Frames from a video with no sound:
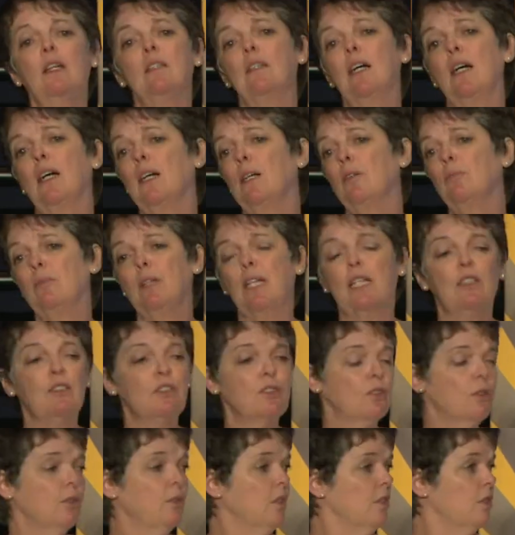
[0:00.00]
um, as
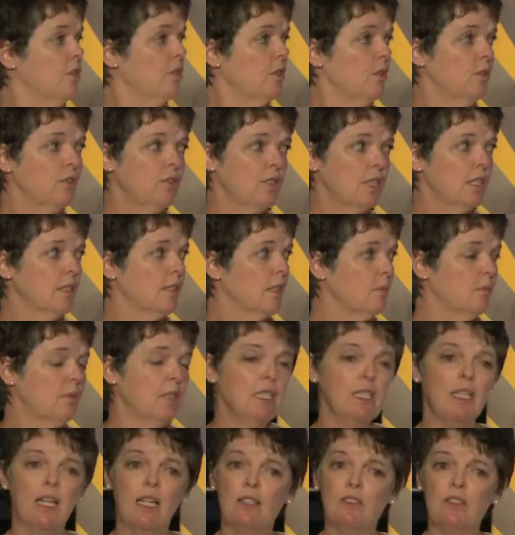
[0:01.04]
soon as you see
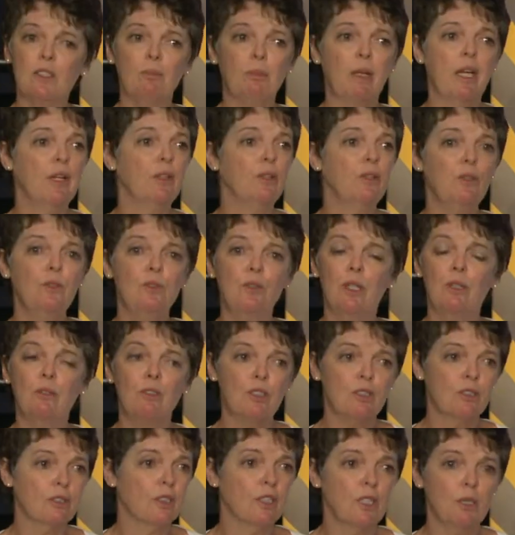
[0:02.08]
something nice about her, you know
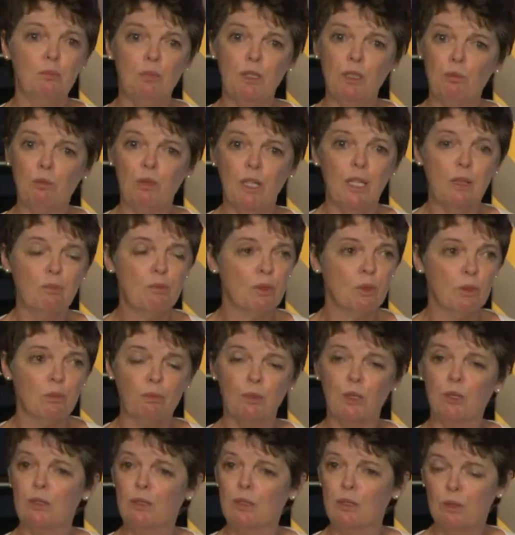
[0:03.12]
she's going to be raped or
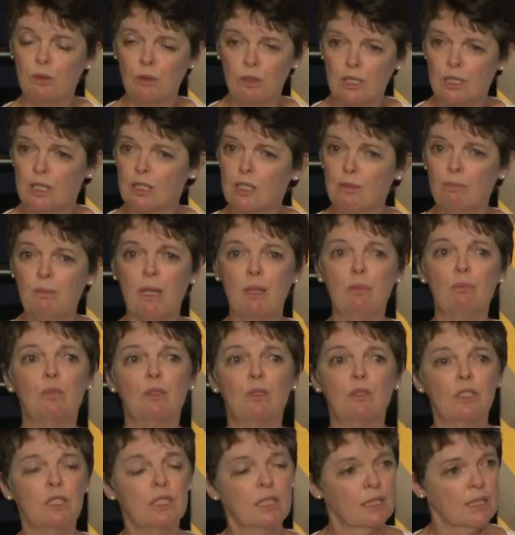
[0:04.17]
murdered or
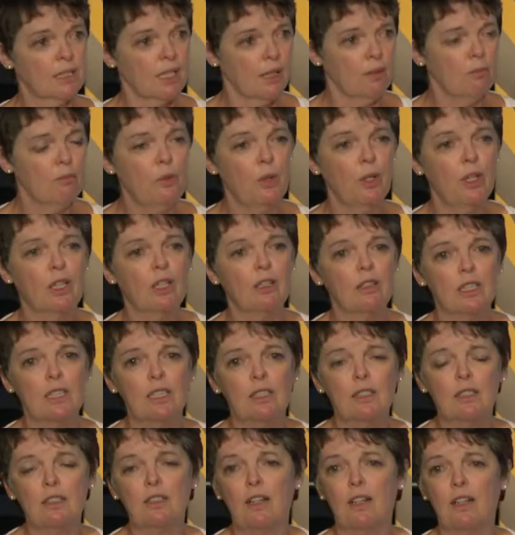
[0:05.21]
dismembered somewhere in
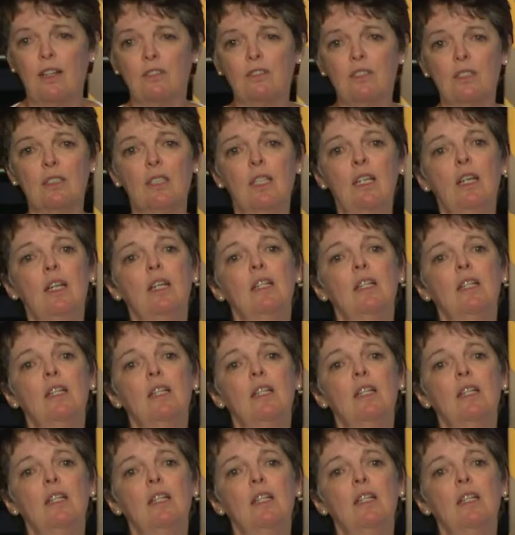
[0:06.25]
the novel.